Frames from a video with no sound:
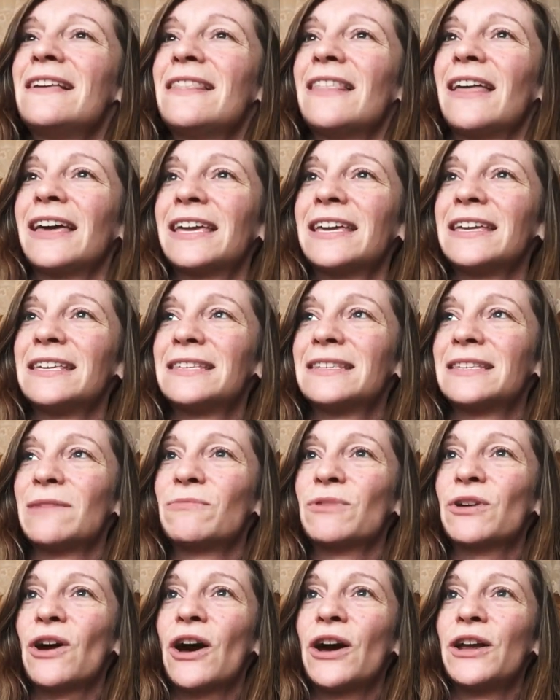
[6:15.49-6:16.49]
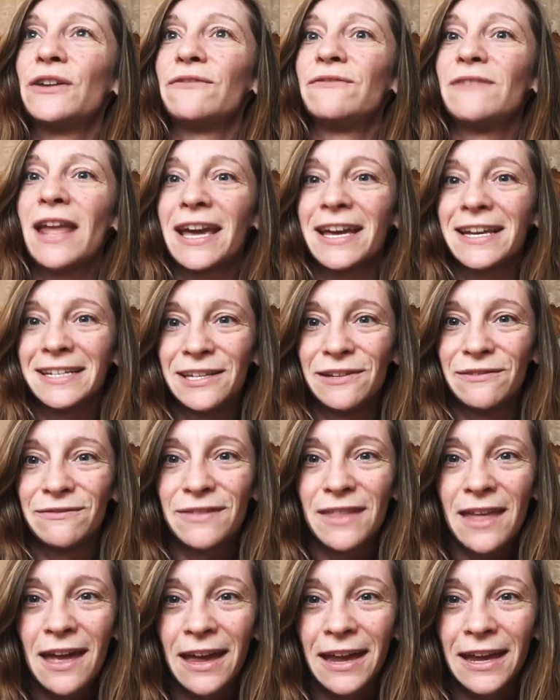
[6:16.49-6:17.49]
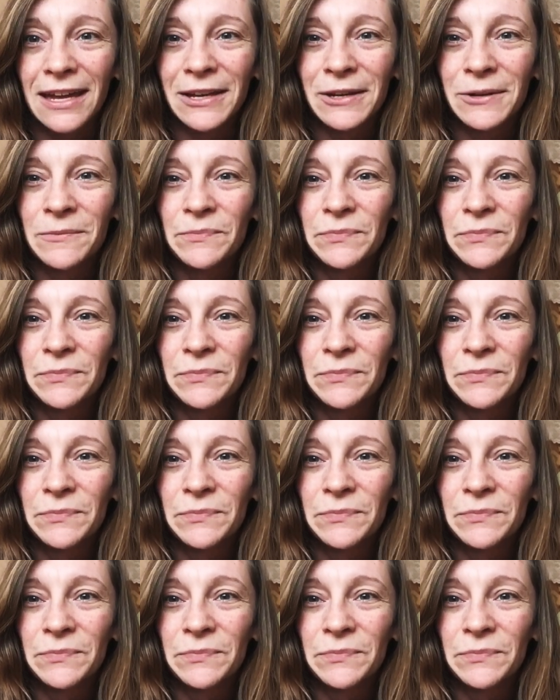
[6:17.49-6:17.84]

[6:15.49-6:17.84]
like it's some kind of negative thing.